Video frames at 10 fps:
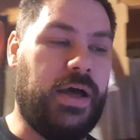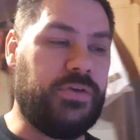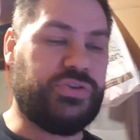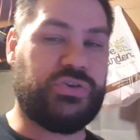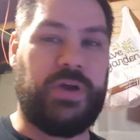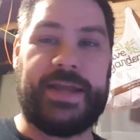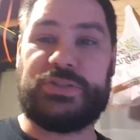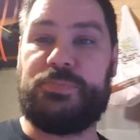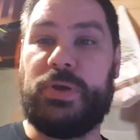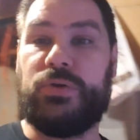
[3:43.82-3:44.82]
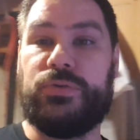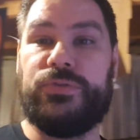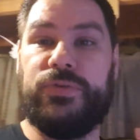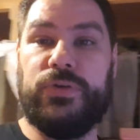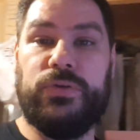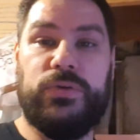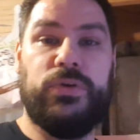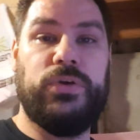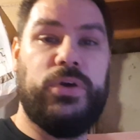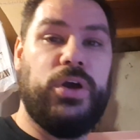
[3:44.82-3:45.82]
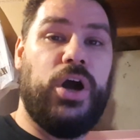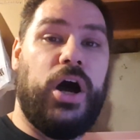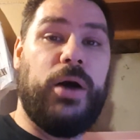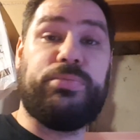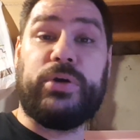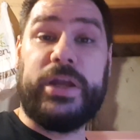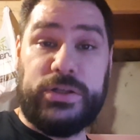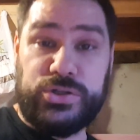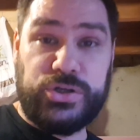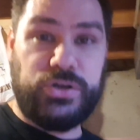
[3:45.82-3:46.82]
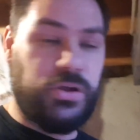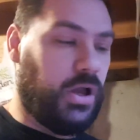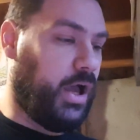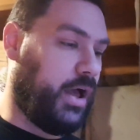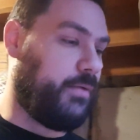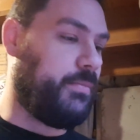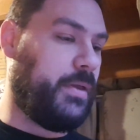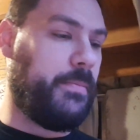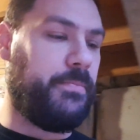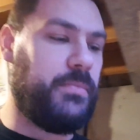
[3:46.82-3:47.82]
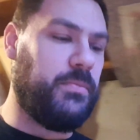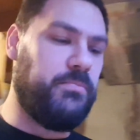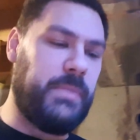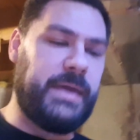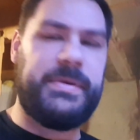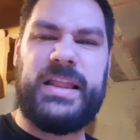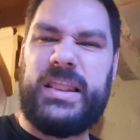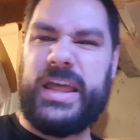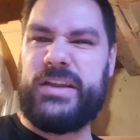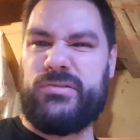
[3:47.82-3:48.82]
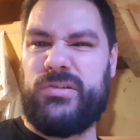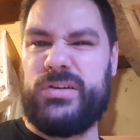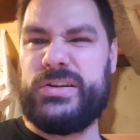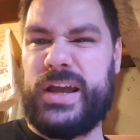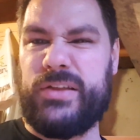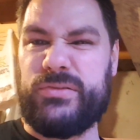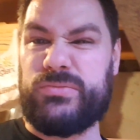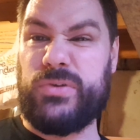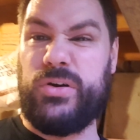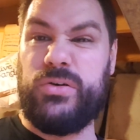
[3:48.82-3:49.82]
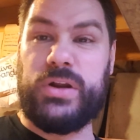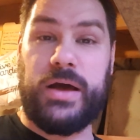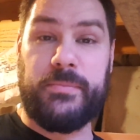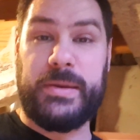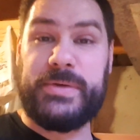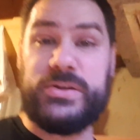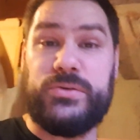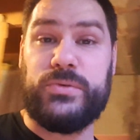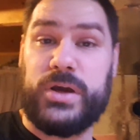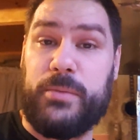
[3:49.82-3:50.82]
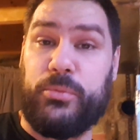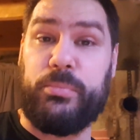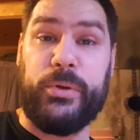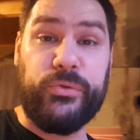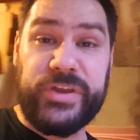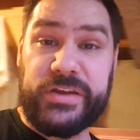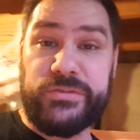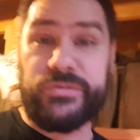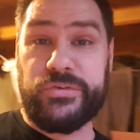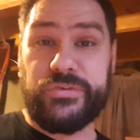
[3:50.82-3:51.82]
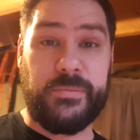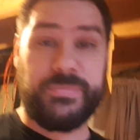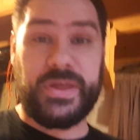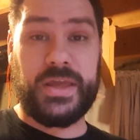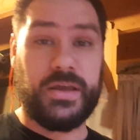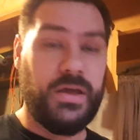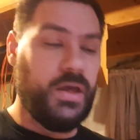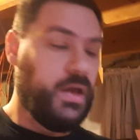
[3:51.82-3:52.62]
scratch build a bridge. Maybe later on down the road, I'll maybe do a couple buildings or something.